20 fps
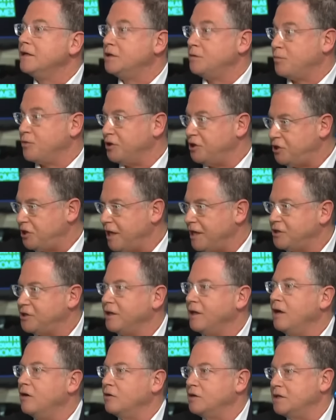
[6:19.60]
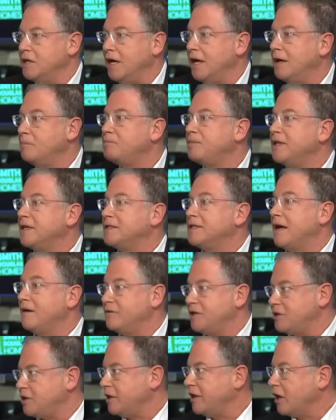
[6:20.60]
depreciation goes up. That's
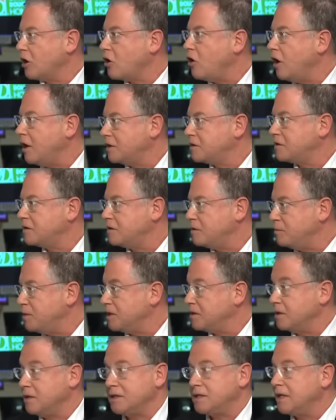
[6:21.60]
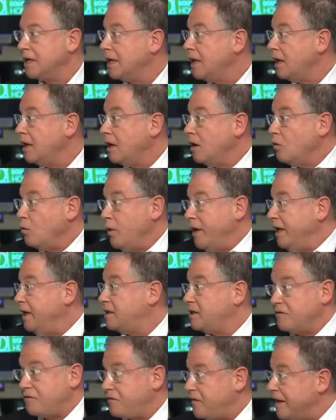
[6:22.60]
obviously a cost to the business. We
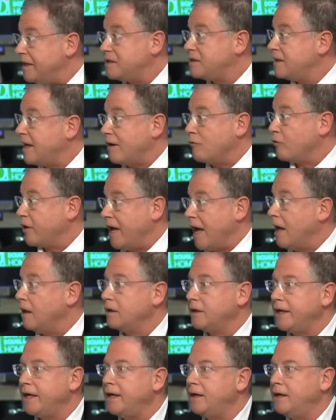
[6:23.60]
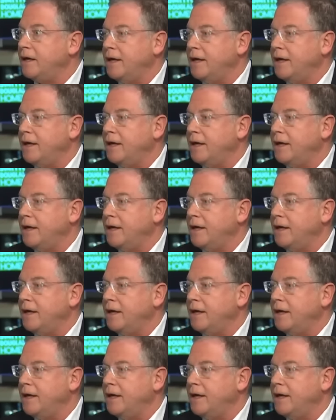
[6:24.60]
need to face that reality.